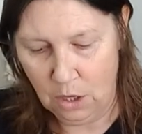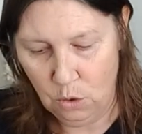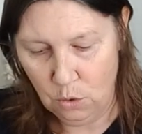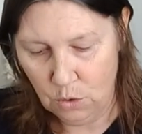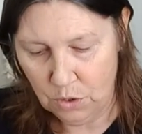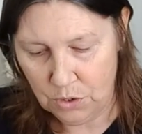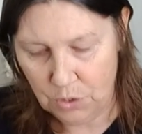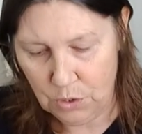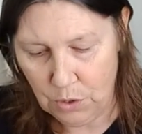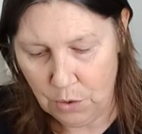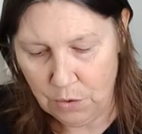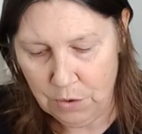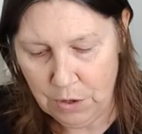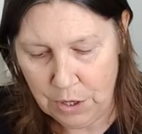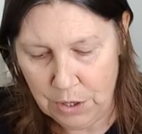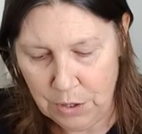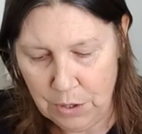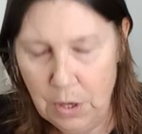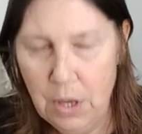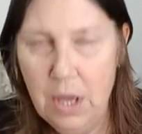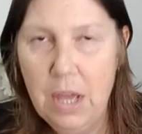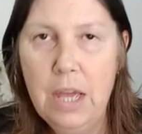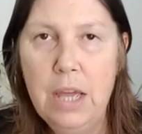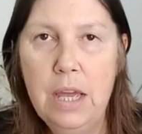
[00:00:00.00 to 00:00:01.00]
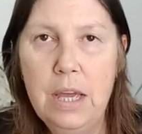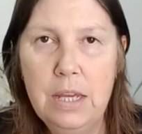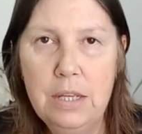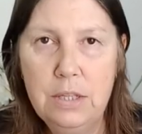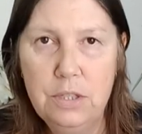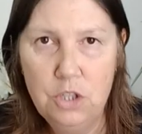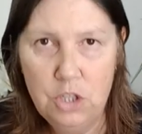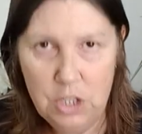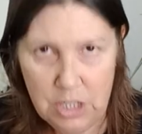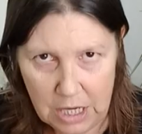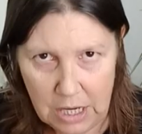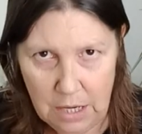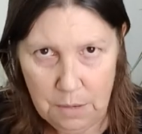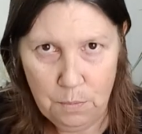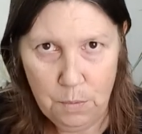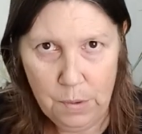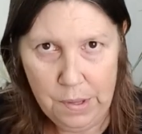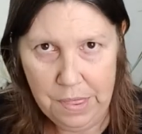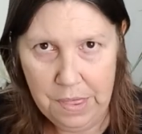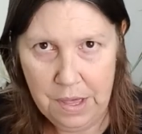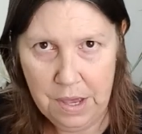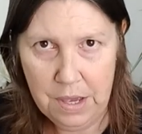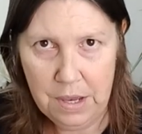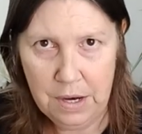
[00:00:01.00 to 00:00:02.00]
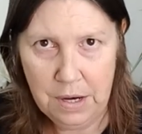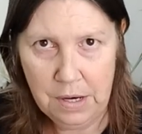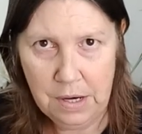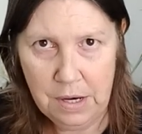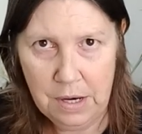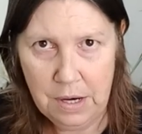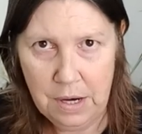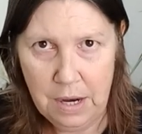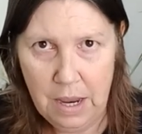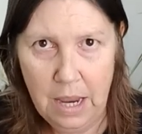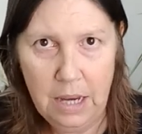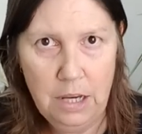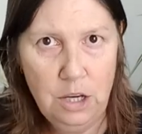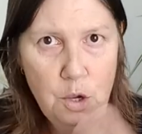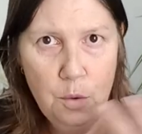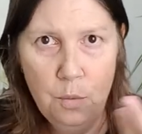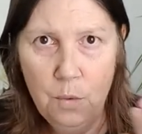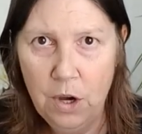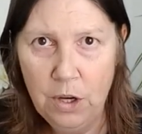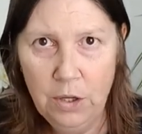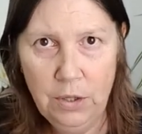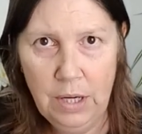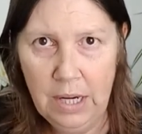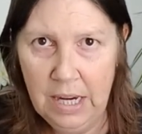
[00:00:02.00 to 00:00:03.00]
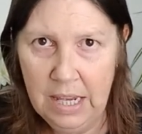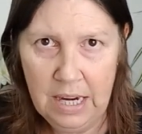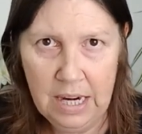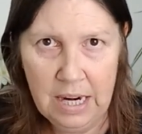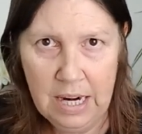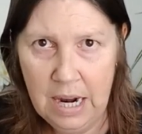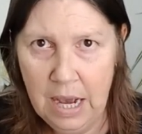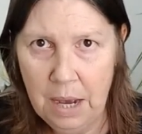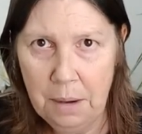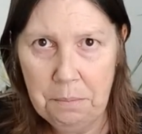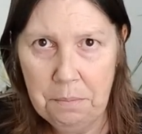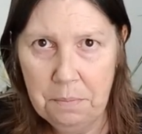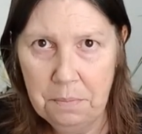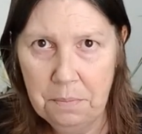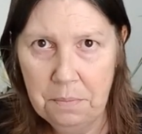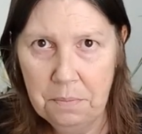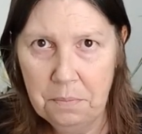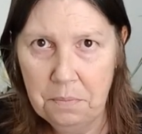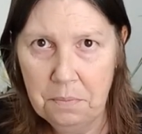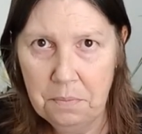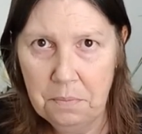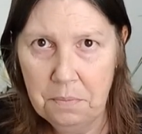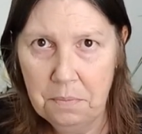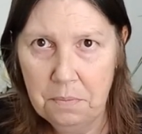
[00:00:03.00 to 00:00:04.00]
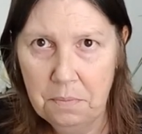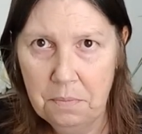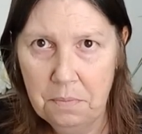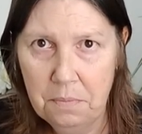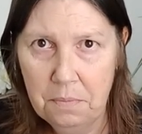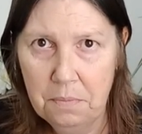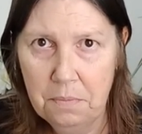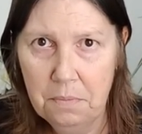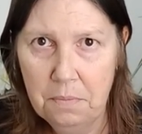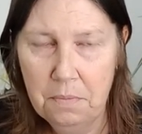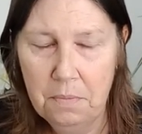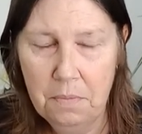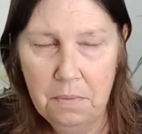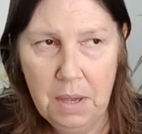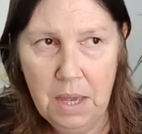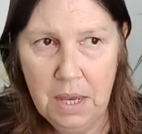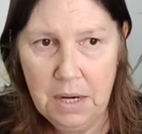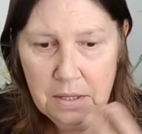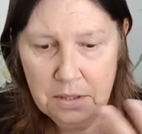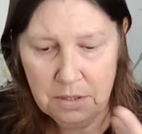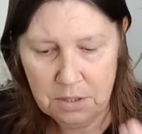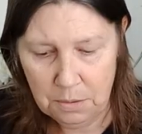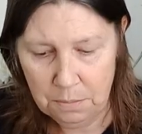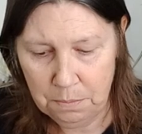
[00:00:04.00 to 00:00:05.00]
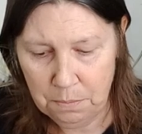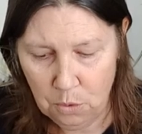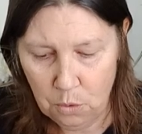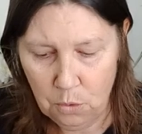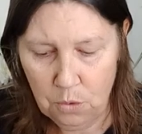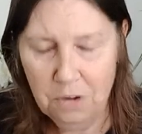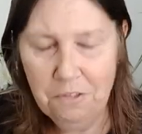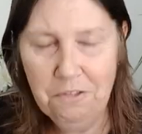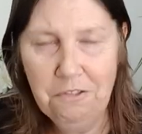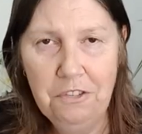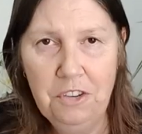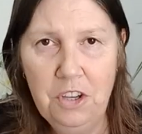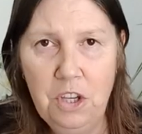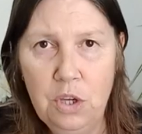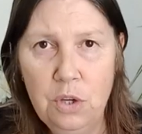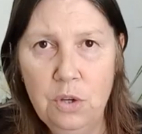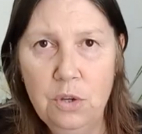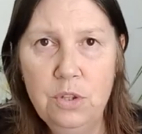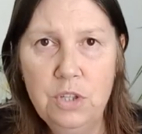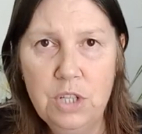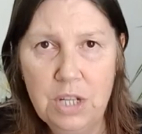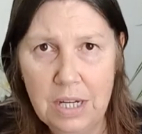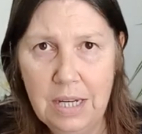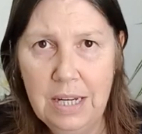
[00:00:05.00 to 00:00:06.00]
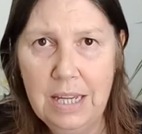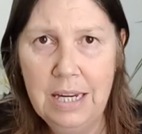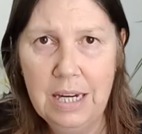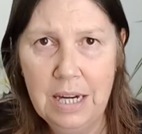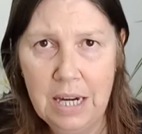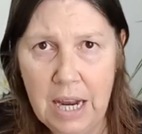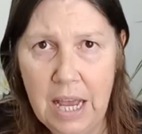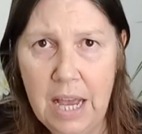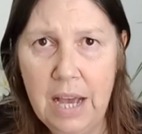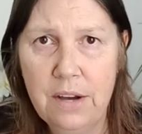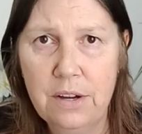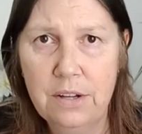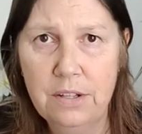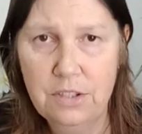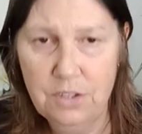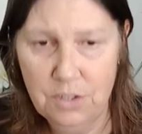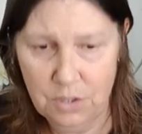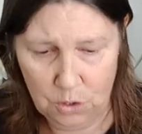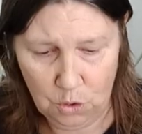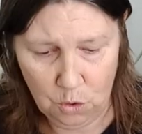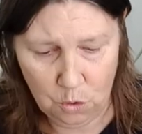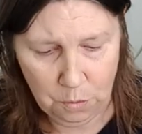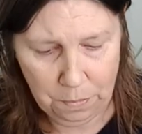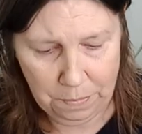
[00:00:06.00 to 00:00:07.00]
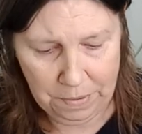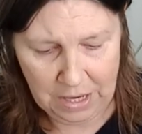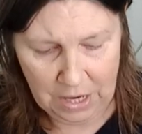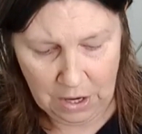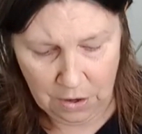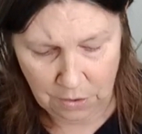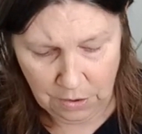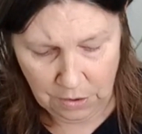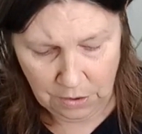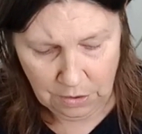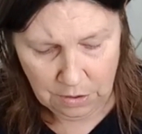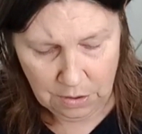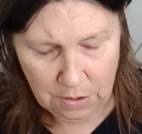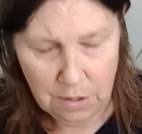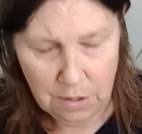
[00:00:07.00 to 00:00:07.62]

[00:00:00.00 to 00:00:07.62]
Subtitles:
Your sorrow is deep within and you won't let it up. And it's important for you to let it out, Scorpio.